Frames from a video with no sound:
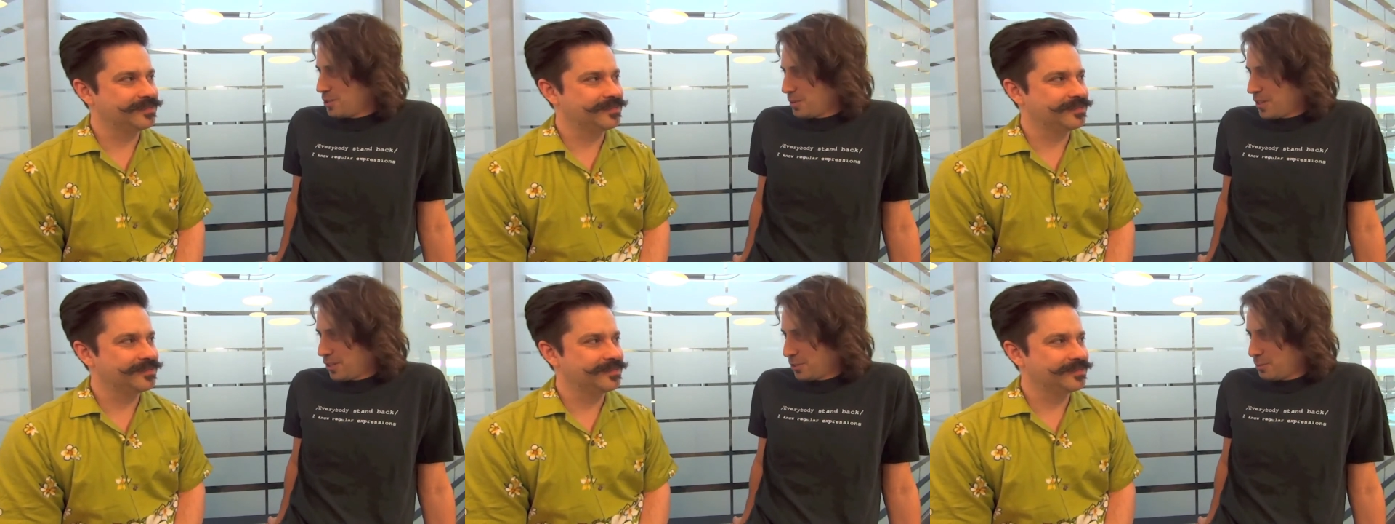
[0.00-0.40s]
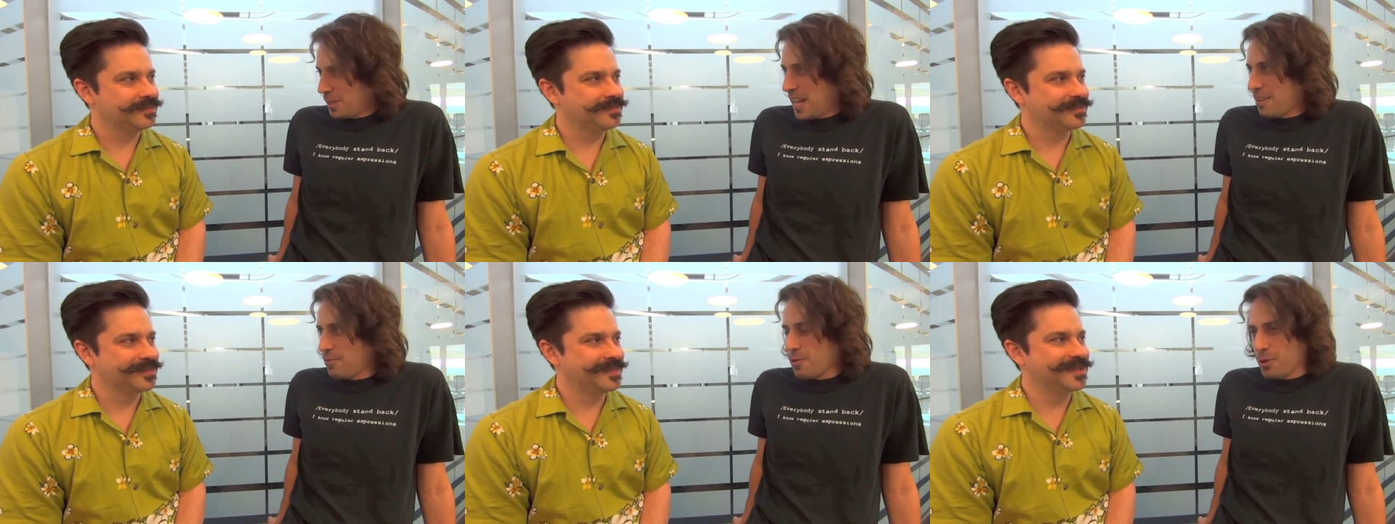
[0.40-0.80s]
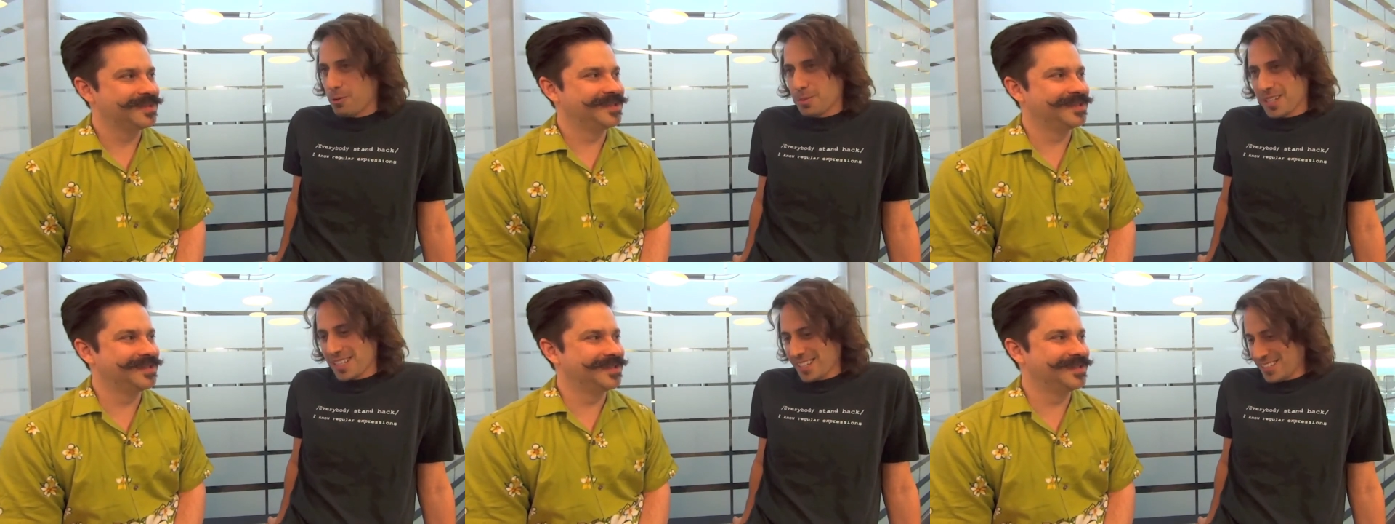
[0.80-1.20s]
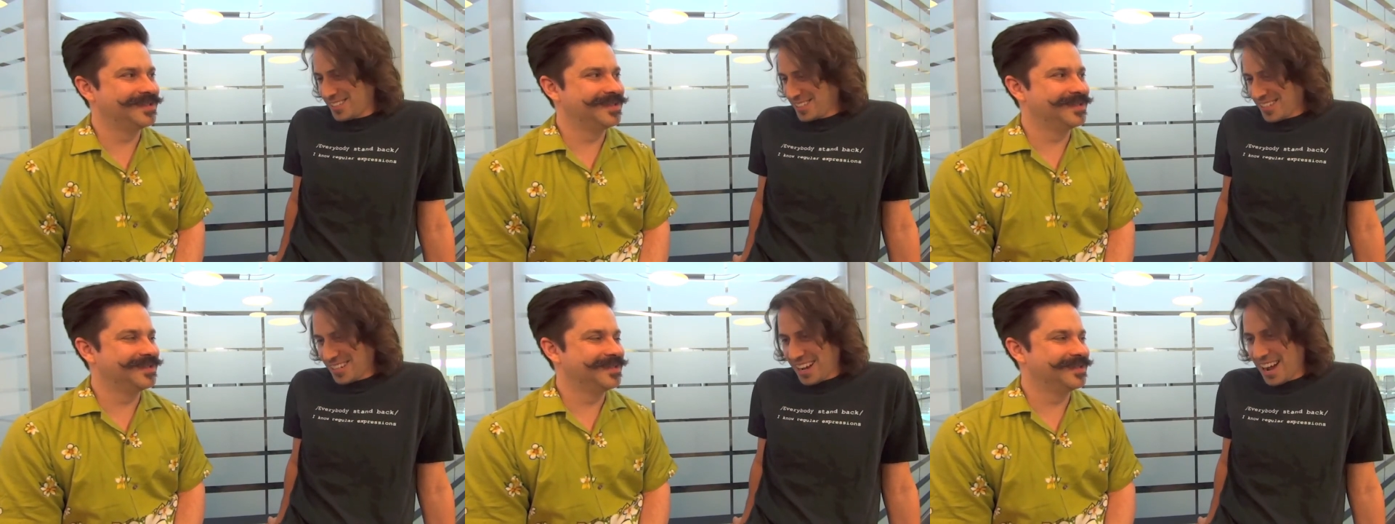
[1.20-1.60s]
Speaker 1: to another platform
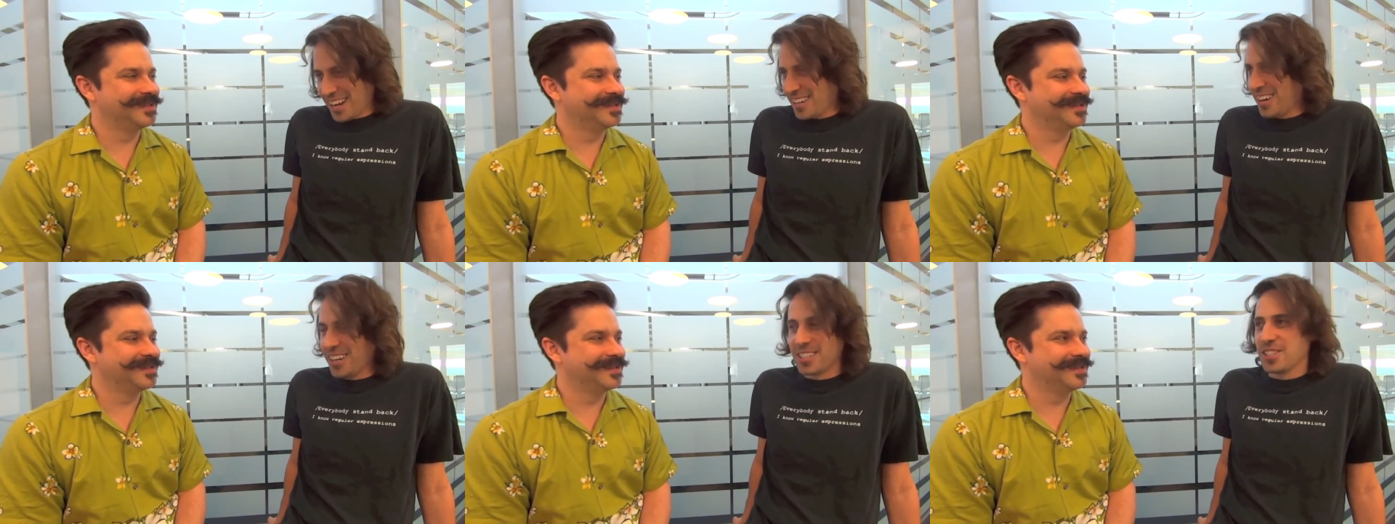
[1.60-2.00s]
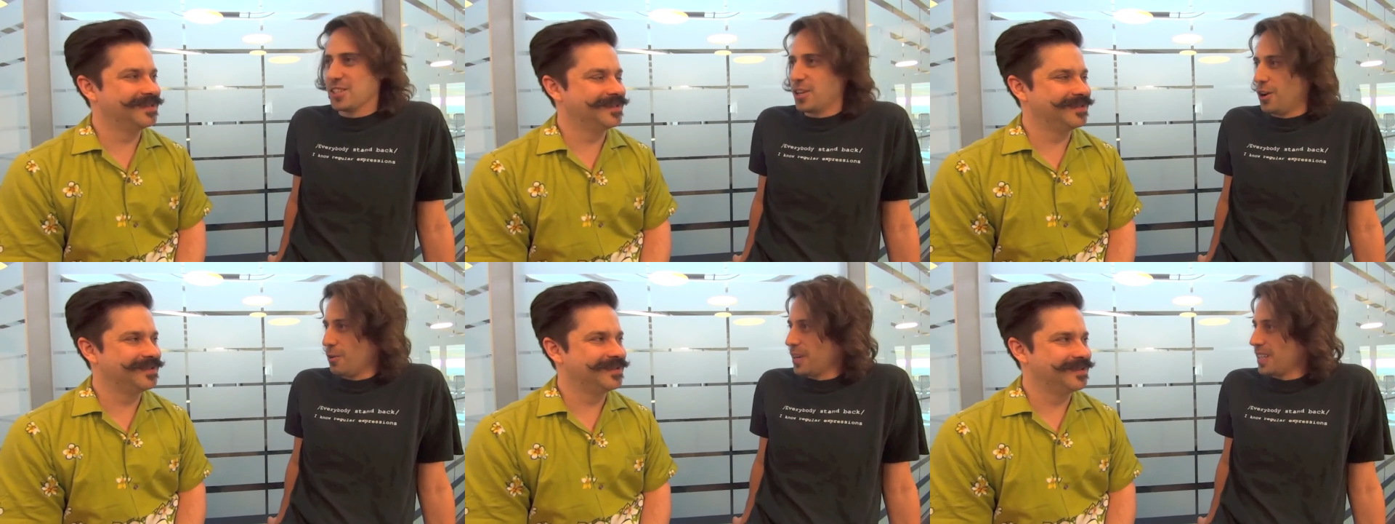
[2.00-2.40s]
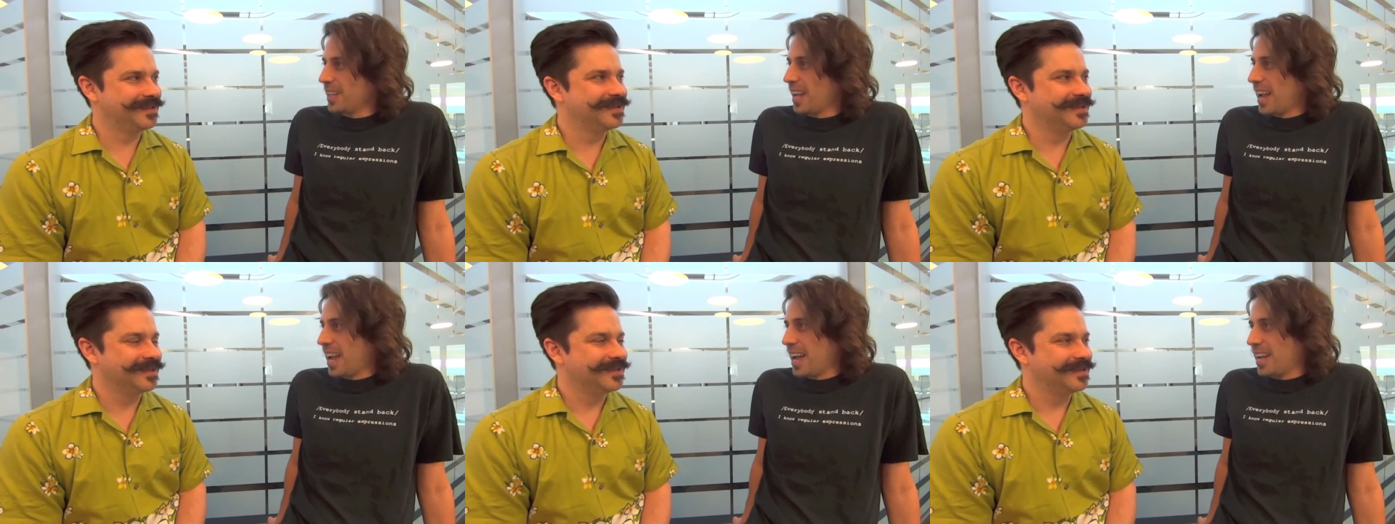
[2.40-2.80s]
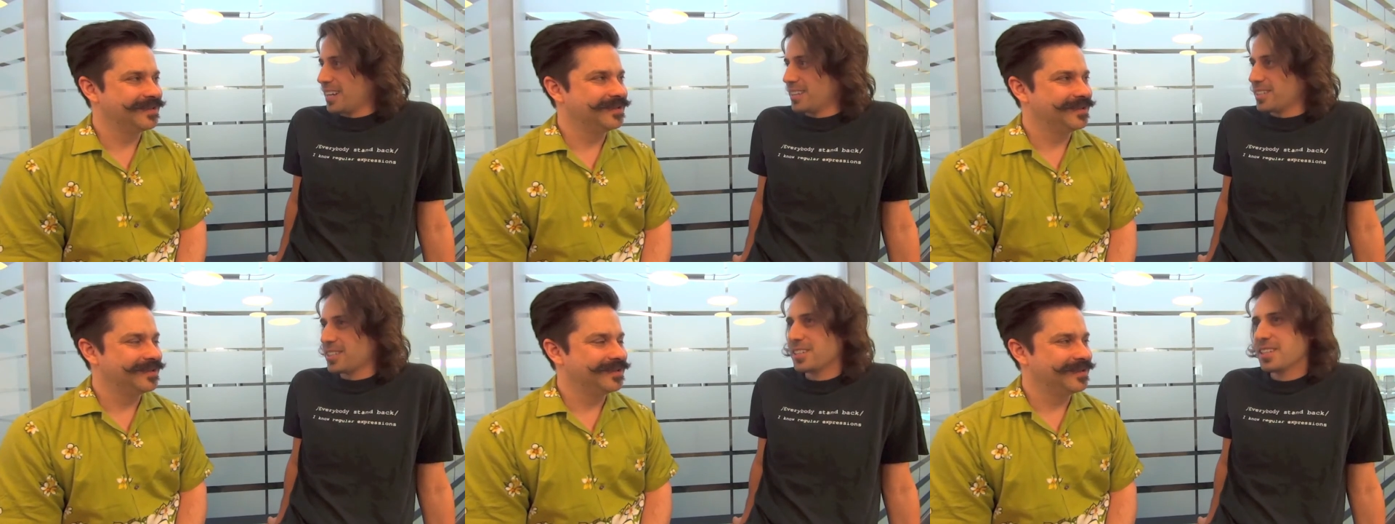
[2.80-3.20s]
is uh, I got to know it,
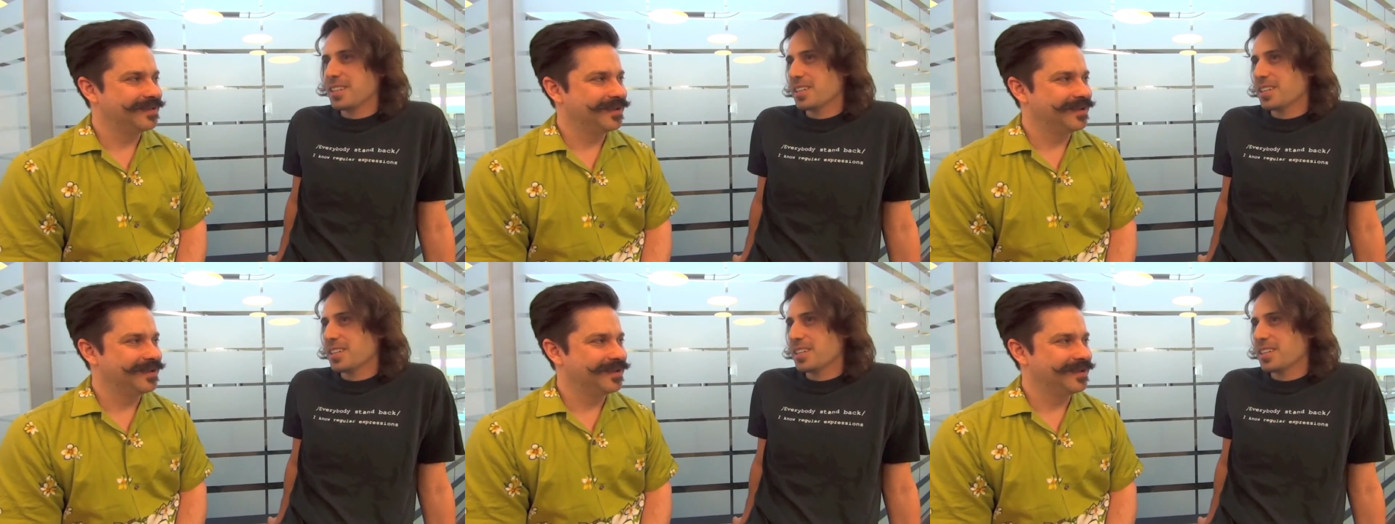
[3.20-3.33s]
and